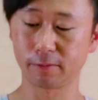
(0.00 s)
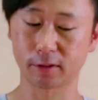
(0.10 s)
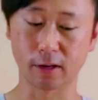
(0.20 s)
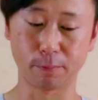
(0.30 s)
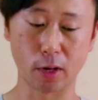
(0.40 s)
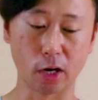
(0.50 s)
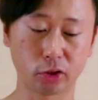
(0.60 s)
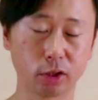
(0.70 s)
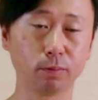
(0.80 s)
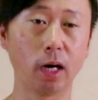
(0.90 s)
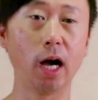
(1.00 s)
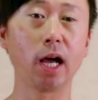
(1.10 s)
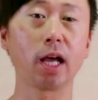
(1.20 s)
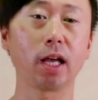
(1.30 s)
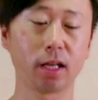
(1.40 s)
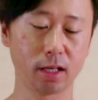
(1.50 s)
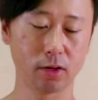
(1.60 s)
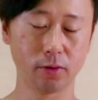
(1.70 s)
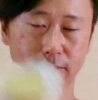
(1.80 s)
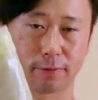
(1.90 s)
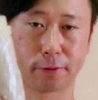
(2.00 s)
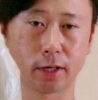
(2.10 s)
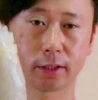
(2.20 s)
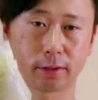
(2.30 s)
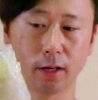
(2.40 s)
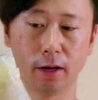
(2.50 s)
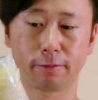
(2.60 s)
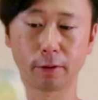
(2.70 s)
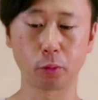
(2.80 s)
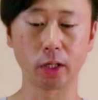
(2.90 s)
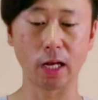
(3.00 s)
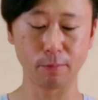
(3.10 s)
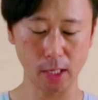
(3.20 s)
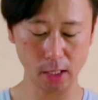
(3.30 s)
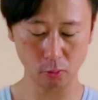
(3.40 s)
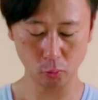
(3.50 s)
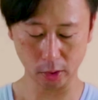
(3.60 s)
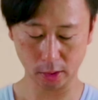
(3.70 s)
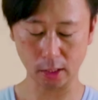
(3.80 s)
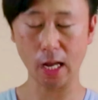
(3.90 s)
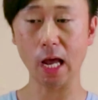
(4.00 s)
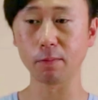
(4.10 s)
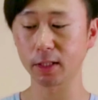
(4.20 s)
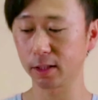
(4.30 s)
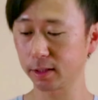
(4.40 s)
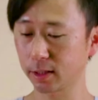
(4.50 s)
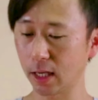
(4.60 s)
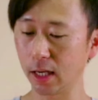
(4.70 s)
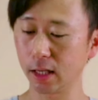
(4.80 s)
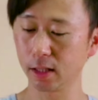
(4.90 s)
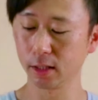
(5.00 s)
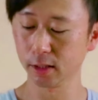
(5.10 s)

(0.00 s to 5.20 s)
compared to my first footprint I made with the hams on the side.